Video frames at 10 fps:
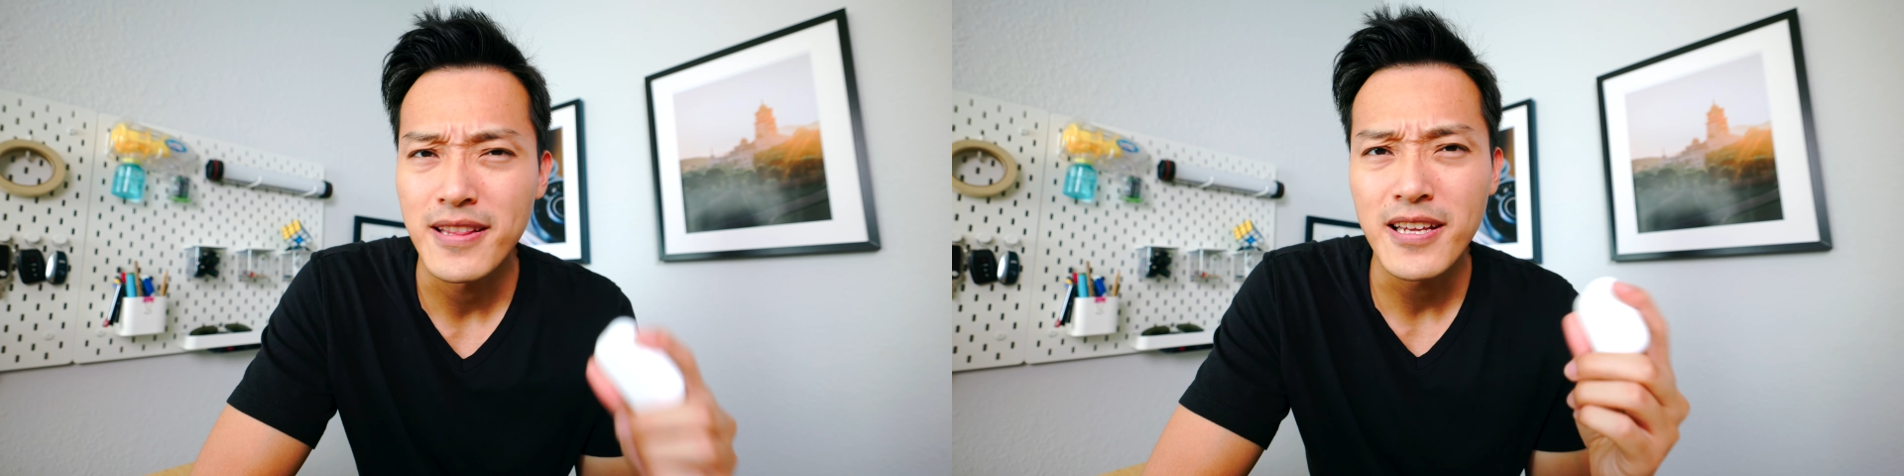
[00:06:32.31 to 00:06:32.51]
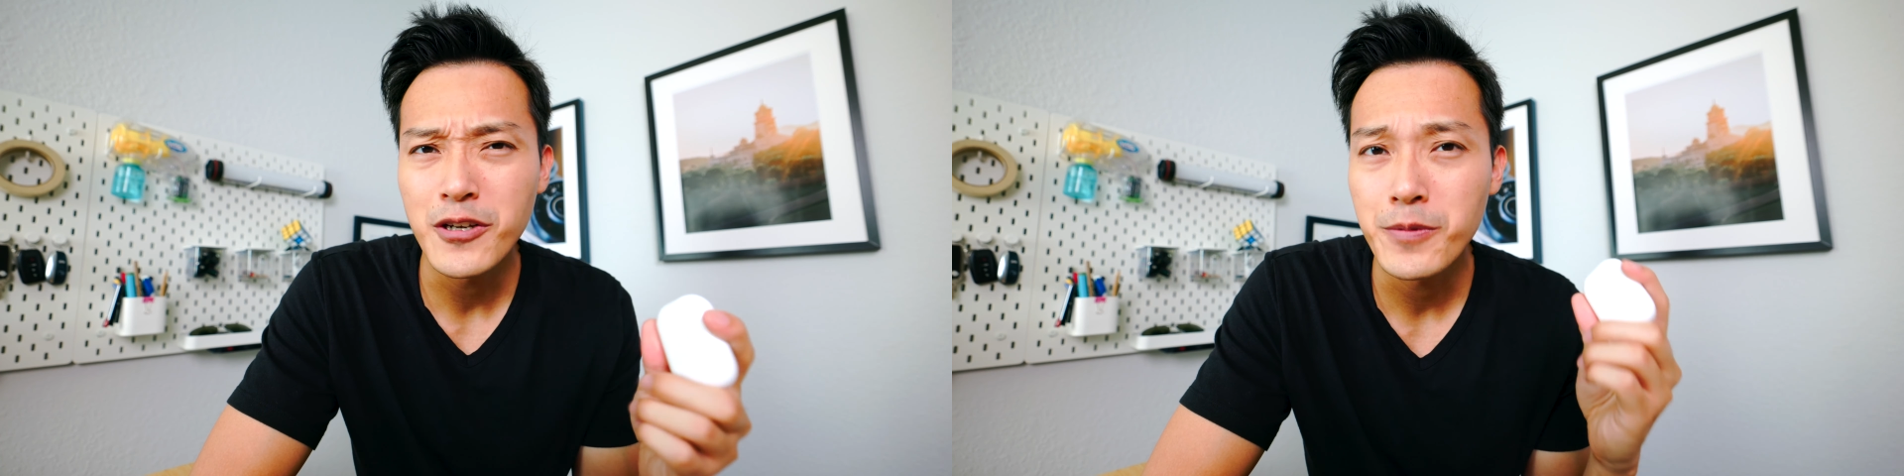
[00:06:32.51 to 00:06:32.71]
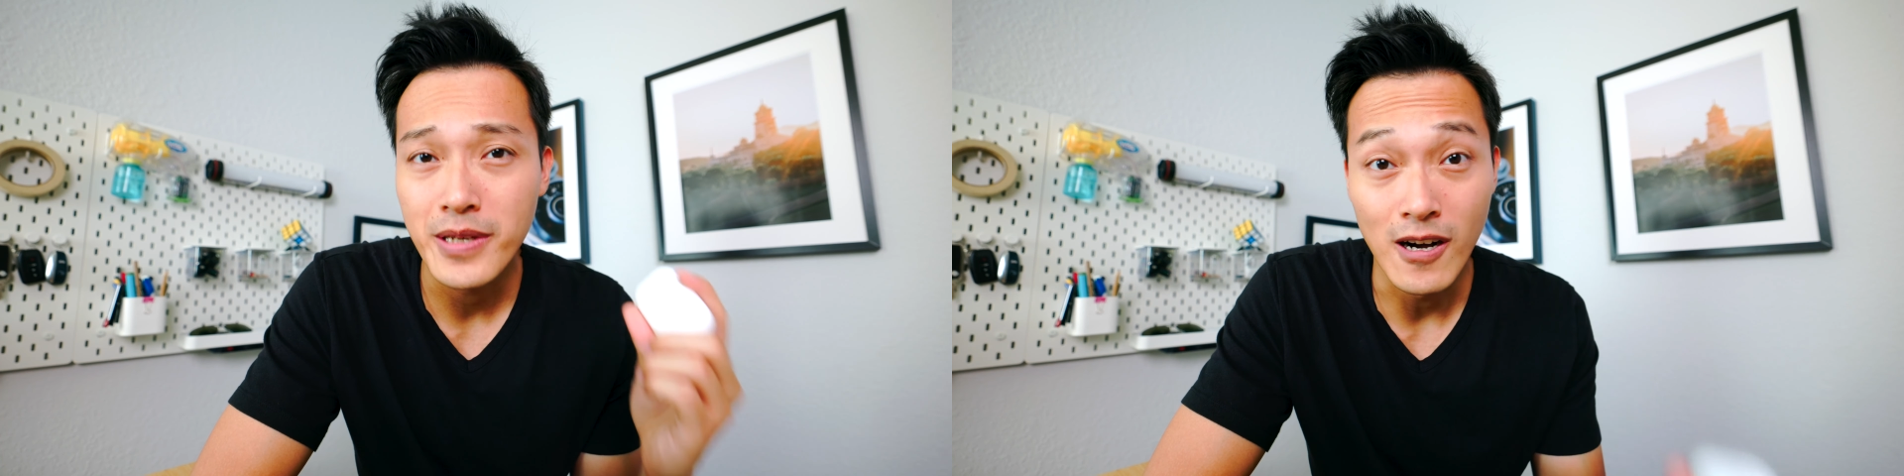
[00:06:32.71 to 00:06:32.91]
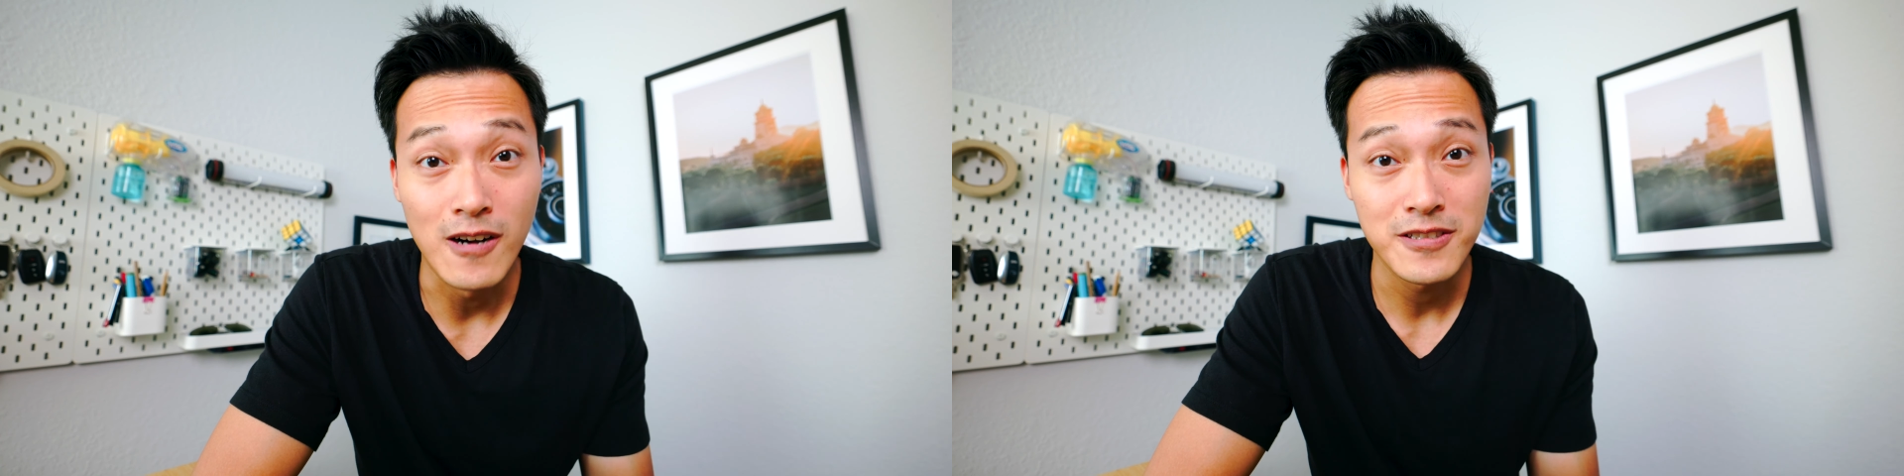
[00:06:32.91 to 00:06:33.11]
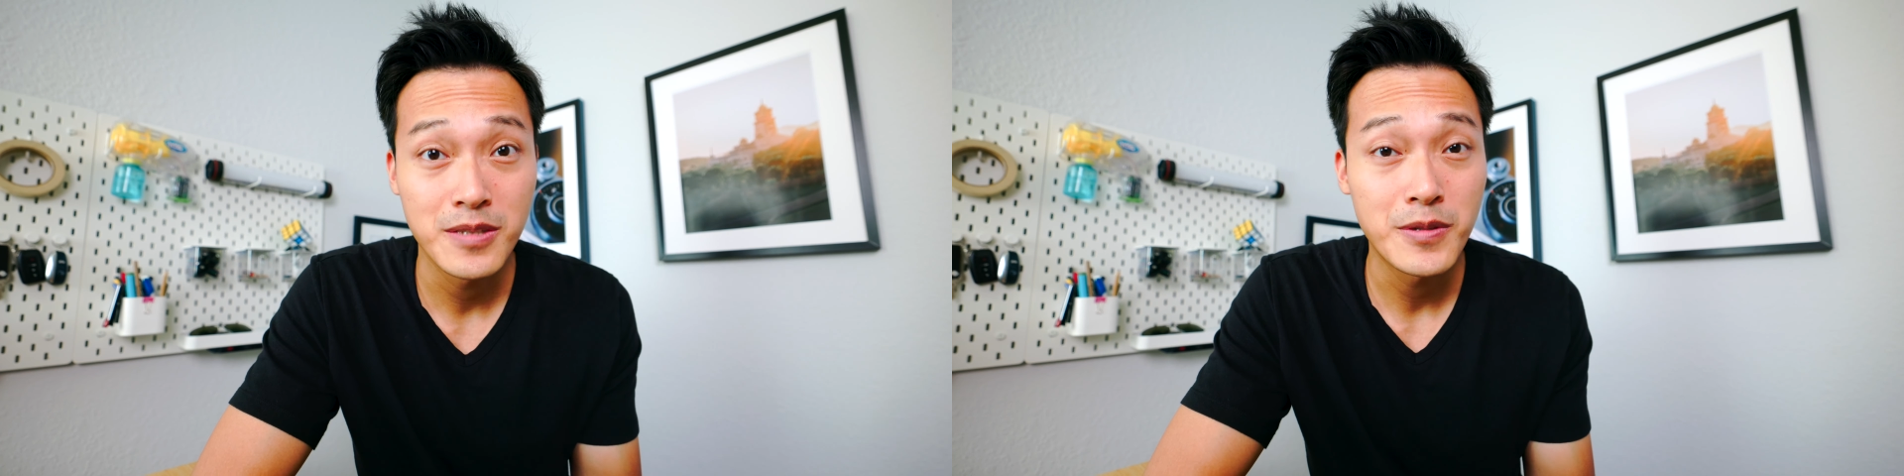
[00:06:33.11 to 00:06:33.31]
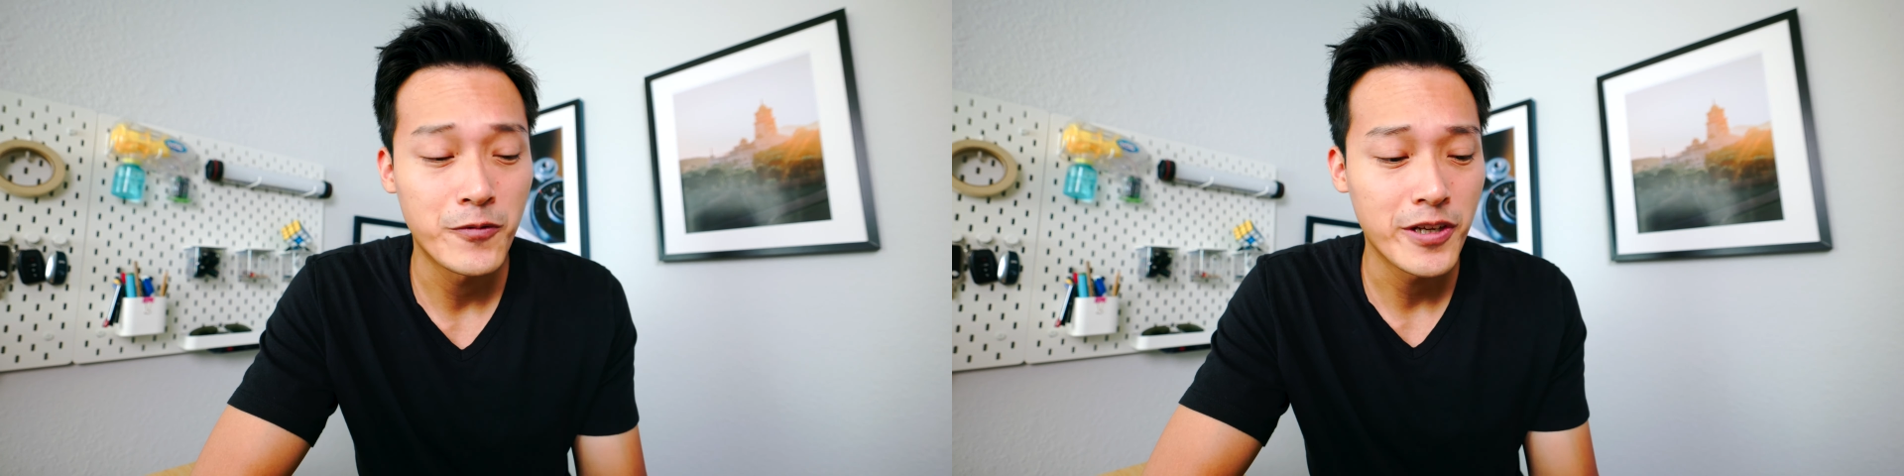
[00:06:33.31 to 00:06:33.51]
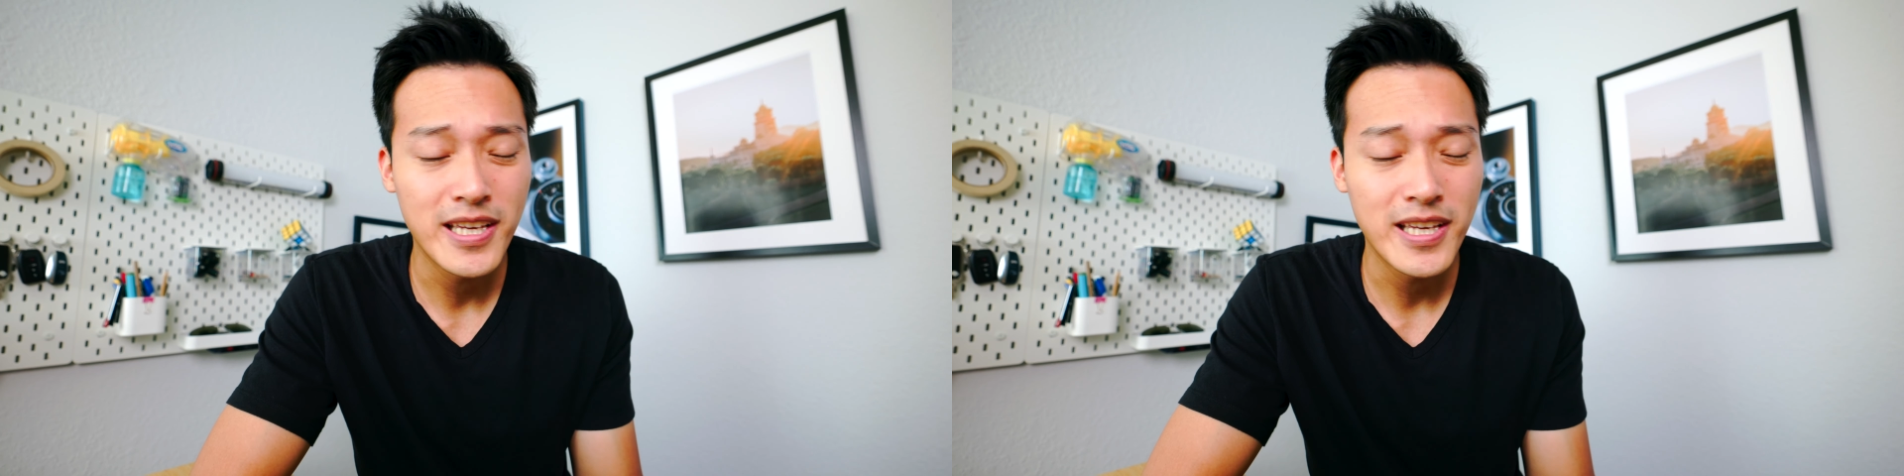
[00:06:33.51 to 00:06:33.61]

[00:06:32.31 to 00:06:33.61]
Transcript: I think it would be awesome if we